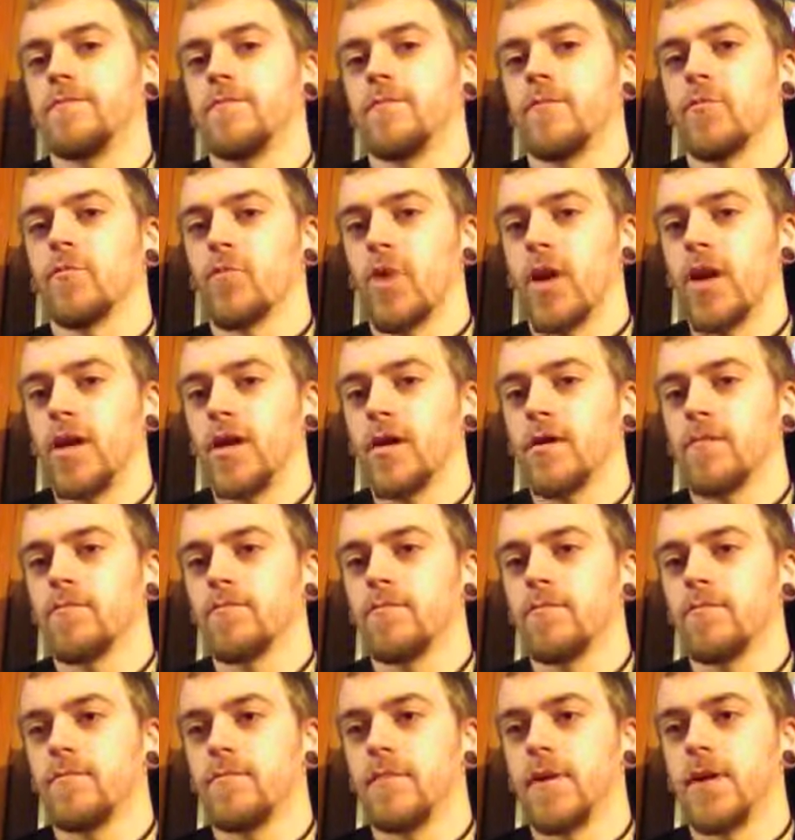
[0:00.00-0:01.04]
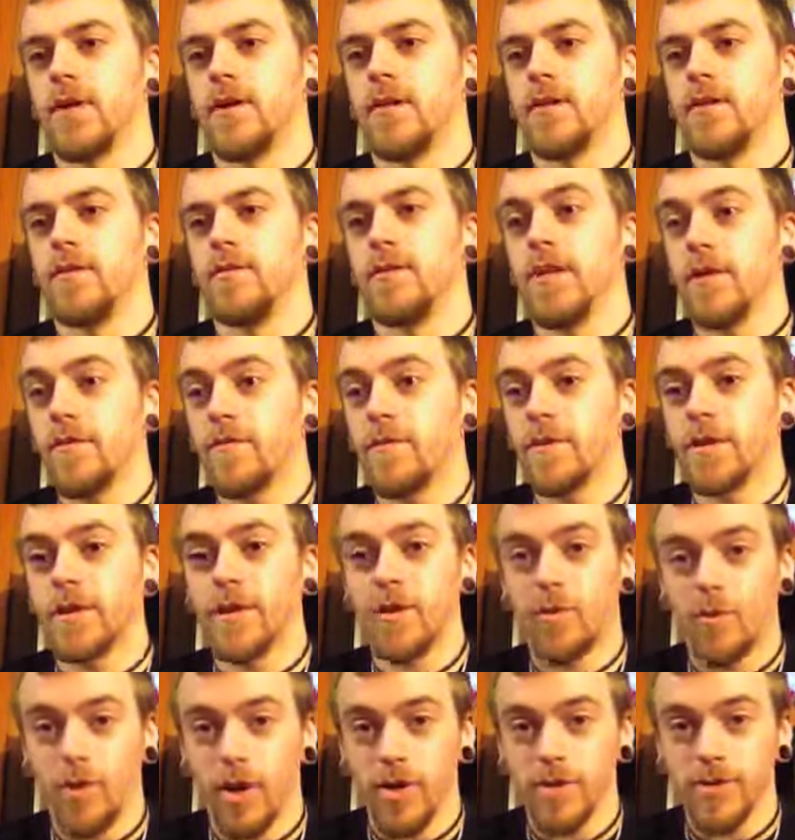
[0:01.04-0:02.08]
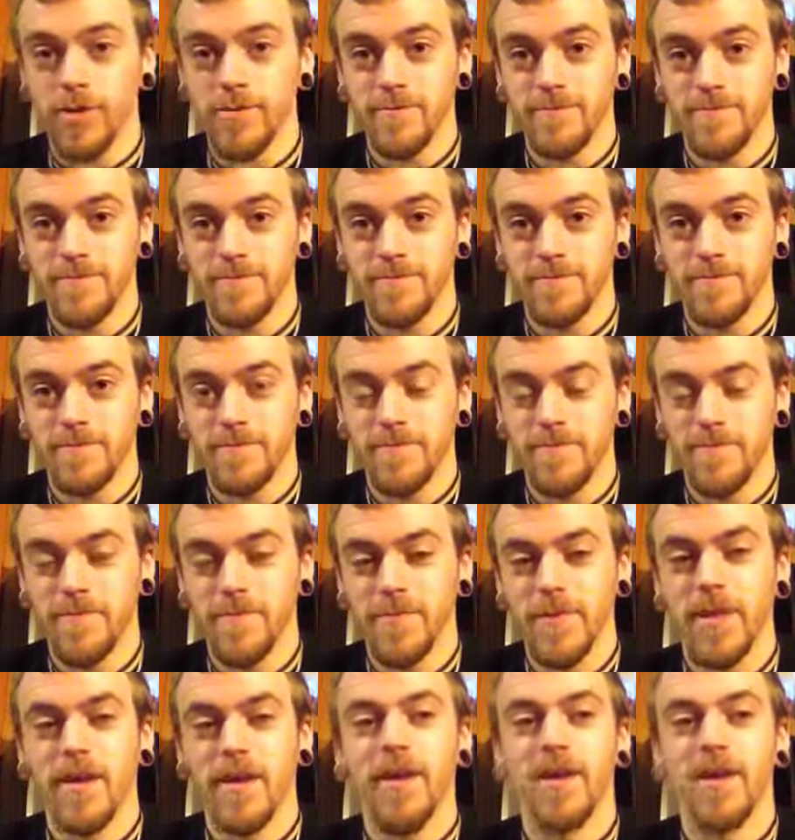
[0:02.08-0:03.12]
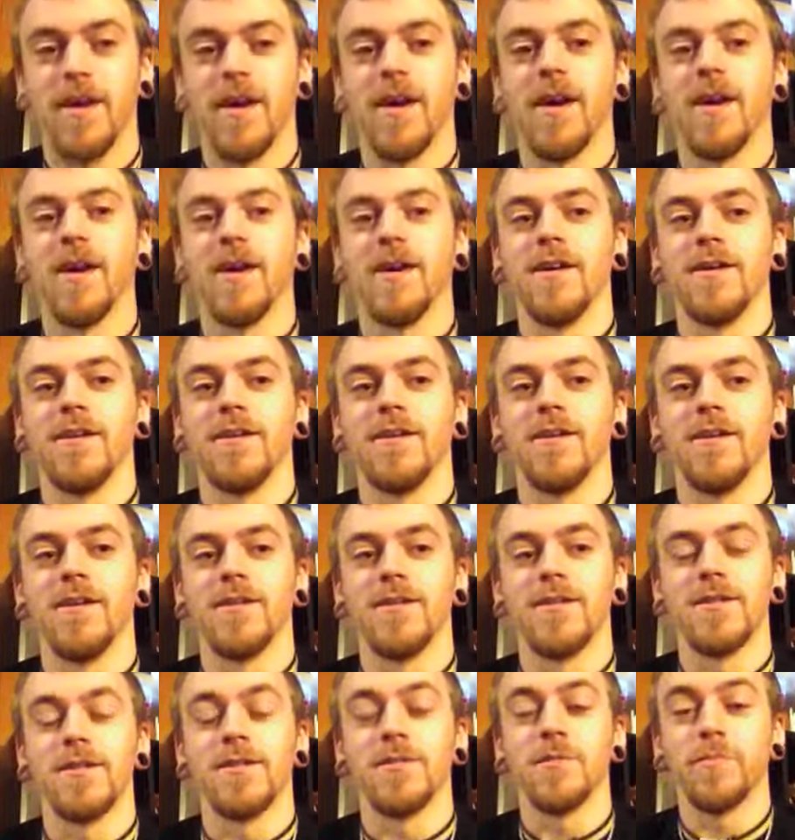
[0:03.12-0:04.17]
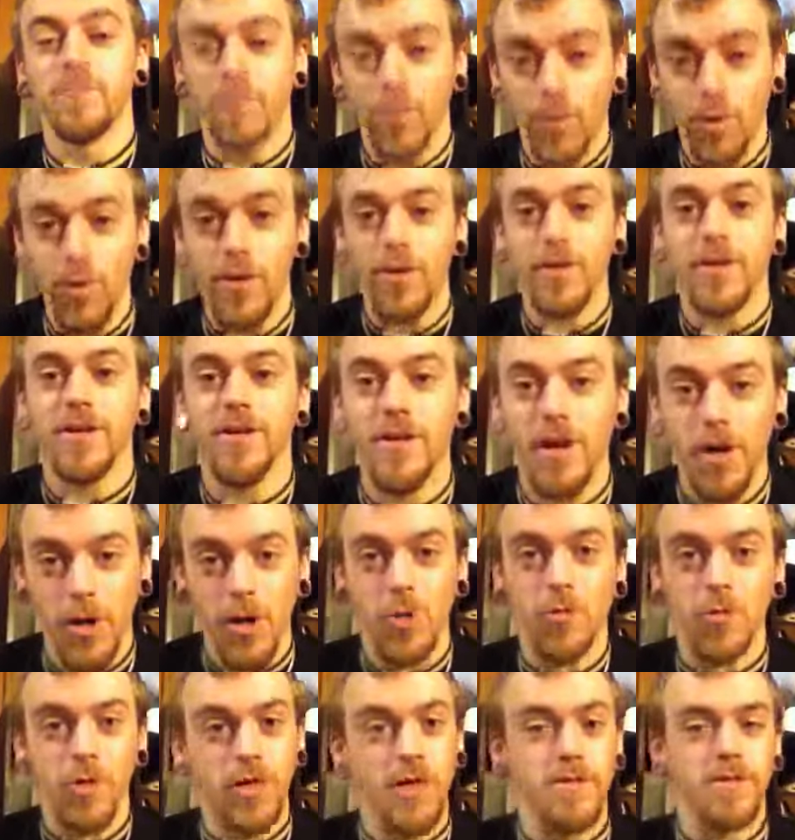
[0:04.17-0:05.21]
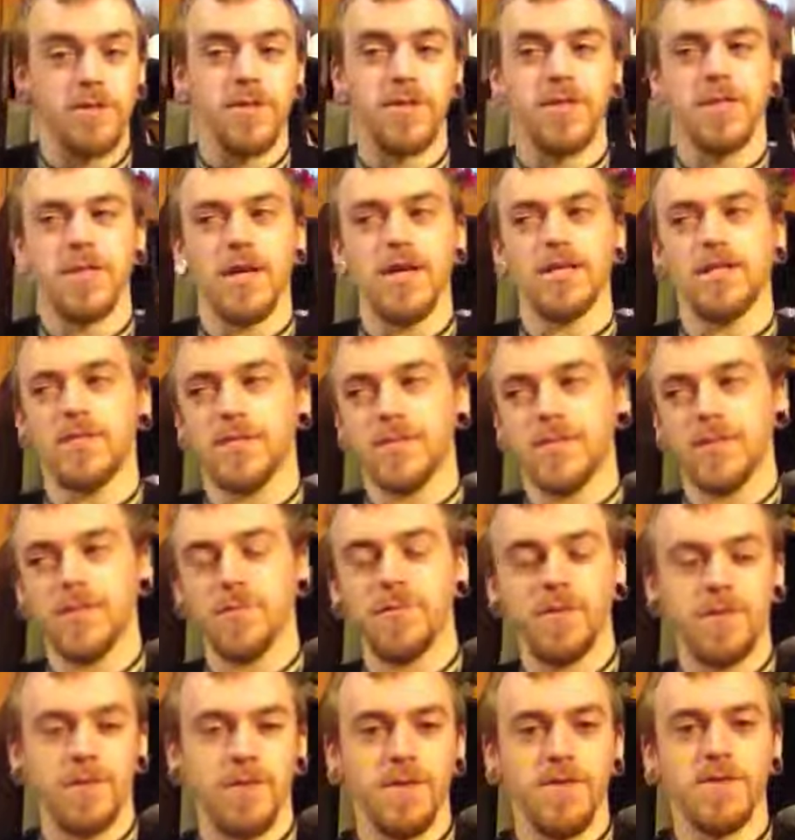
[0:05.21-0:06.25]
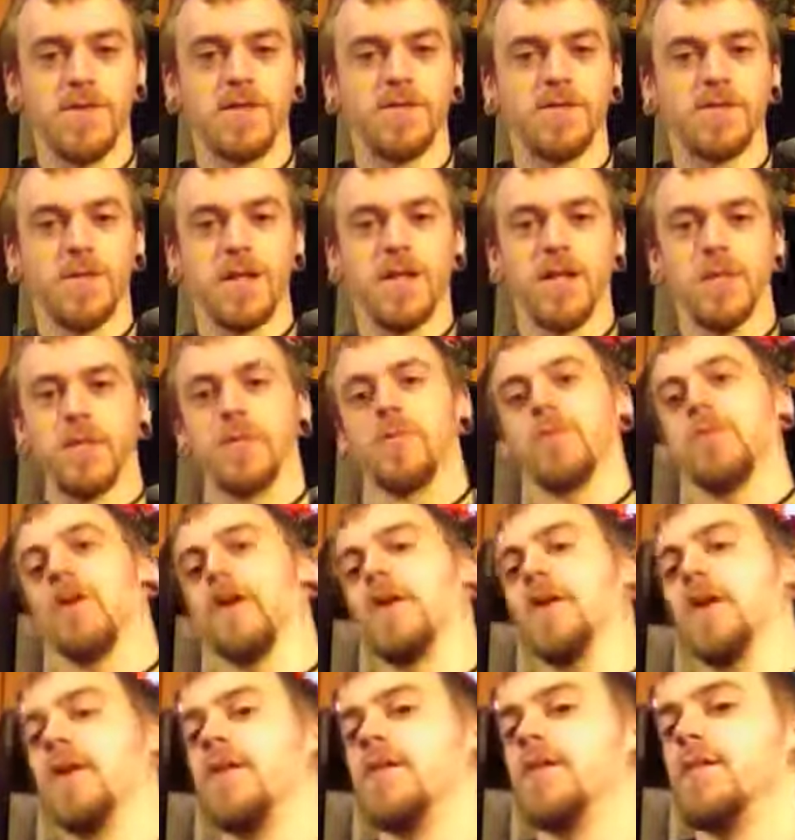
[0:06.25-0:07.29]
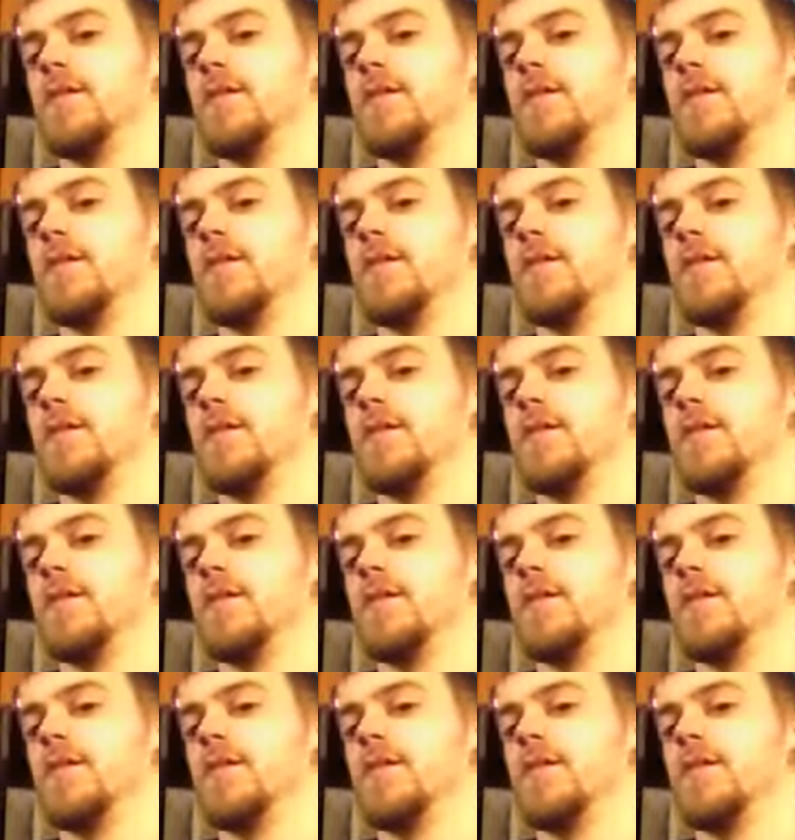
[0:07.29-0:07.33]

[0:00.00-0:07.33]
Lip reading: rating. Definitely go watch it. And support Keanu Reeves. He's got 6 movies in development right now.